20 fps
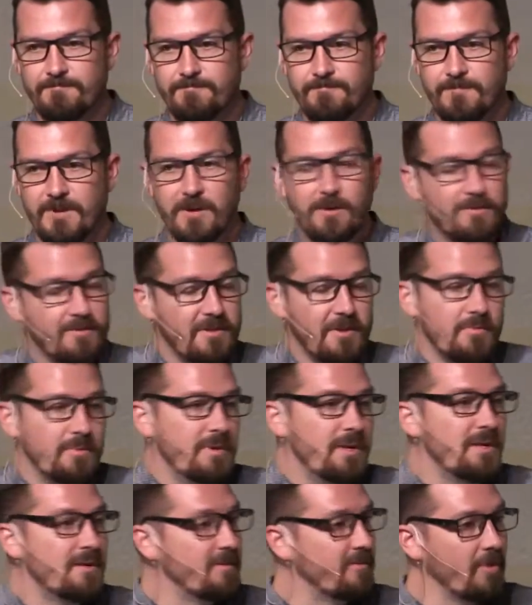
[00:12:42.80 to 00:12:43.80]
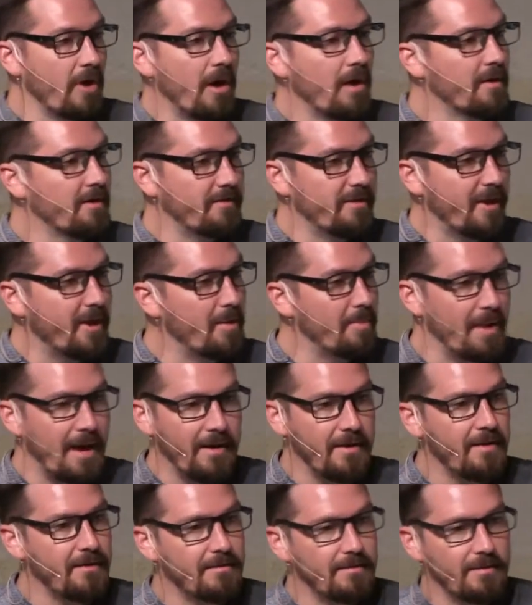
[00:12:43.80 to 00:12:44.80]
I don't think we need to talk a ton
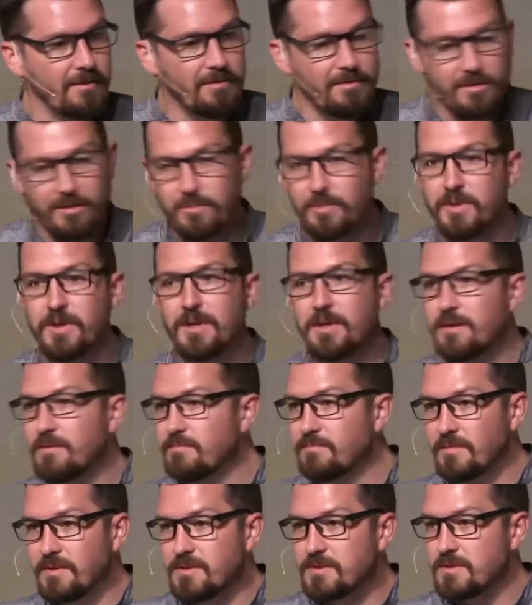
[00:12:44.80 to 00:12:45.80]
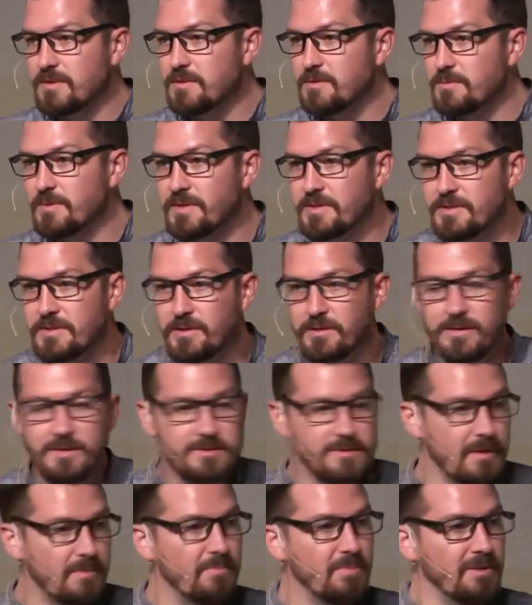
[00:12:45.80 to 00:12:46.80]
about it. I don't think we need a 6-week
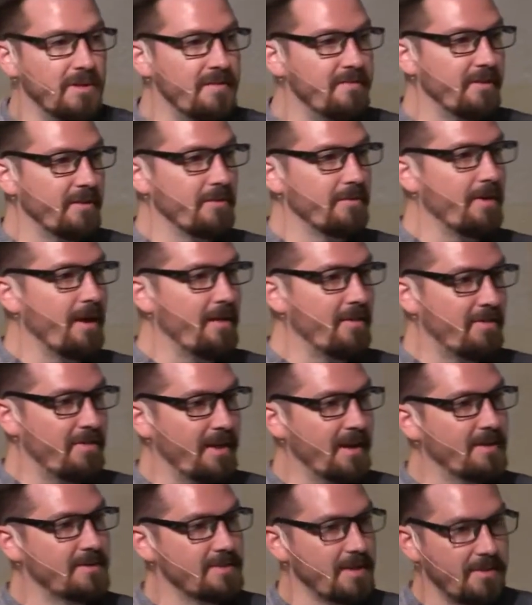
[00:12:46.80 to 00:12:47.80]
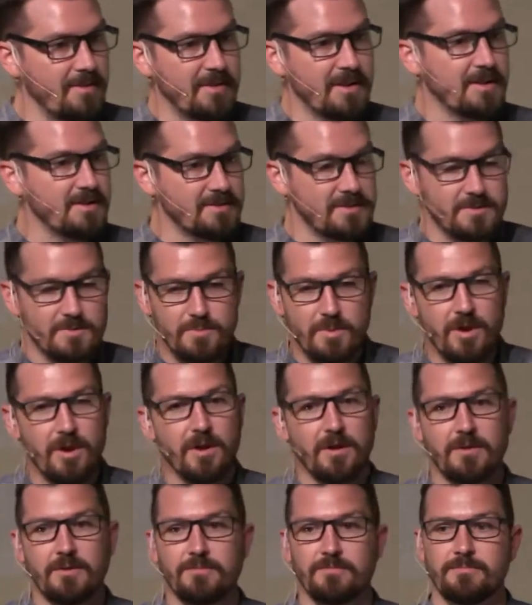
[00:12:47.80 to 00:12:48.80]
series on believing the right things. I think it's a
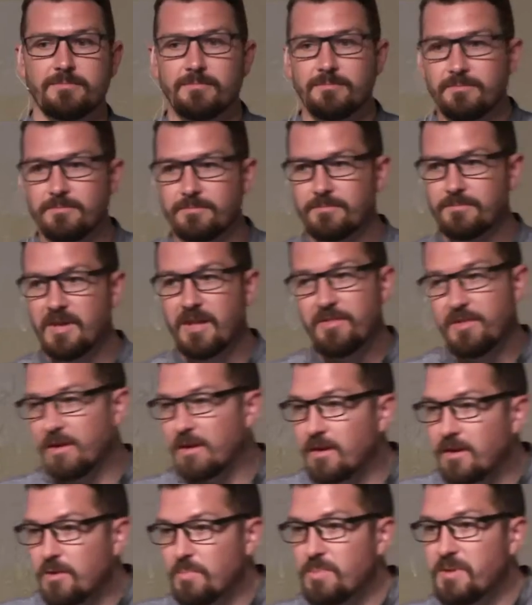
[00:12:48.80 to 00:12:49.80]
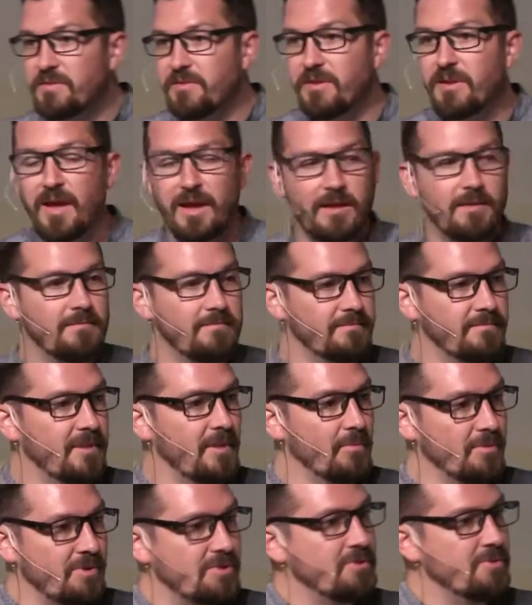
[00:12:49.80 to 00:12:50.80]
spark. I think it could be tonight
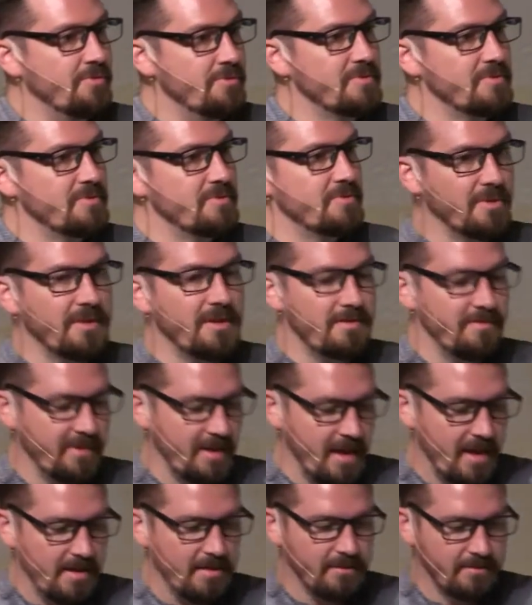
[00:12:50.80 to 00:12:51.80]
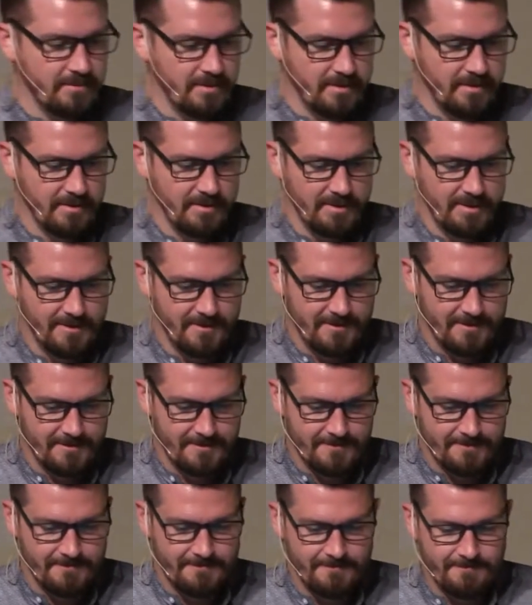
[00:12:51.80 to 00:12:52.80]
that we choose to believe again.
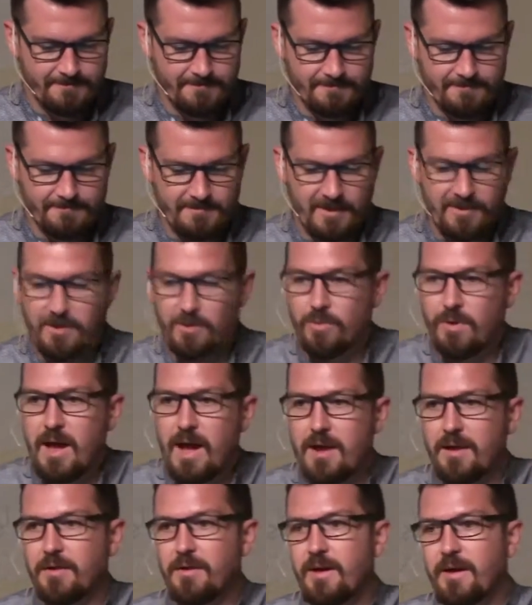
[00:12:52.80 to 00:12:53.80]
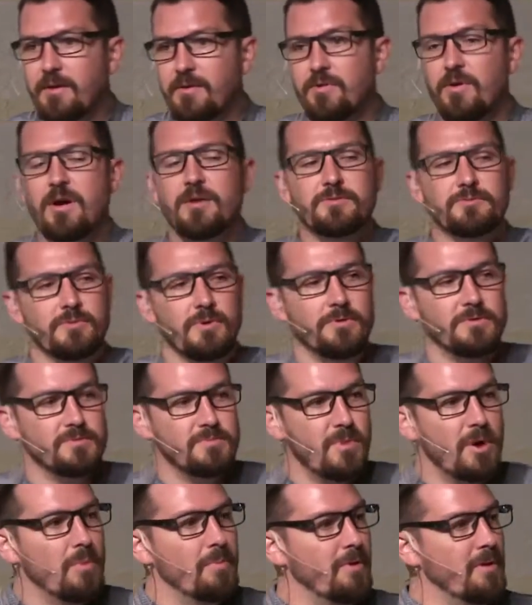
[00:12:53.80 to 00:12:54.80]
I think we're at a crossroads
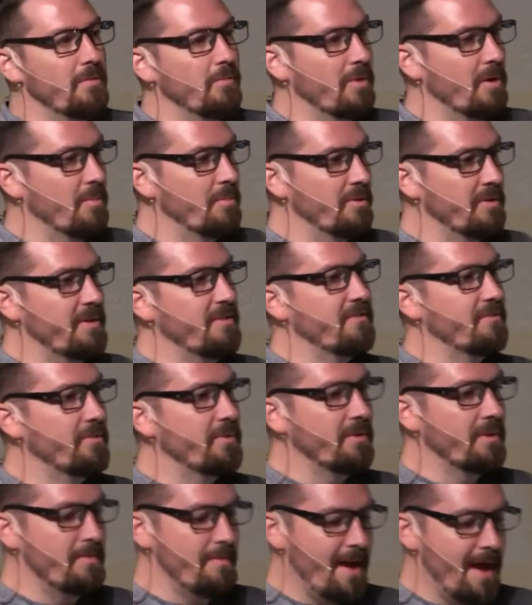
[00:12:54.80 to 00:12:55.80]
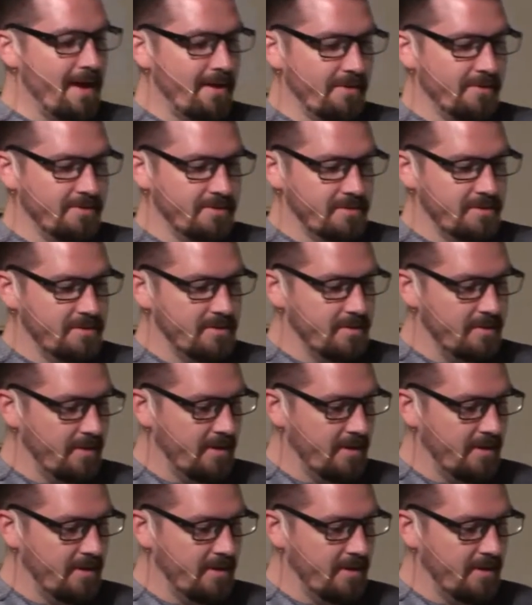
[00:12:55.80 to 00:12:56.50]
moment where belief really matters.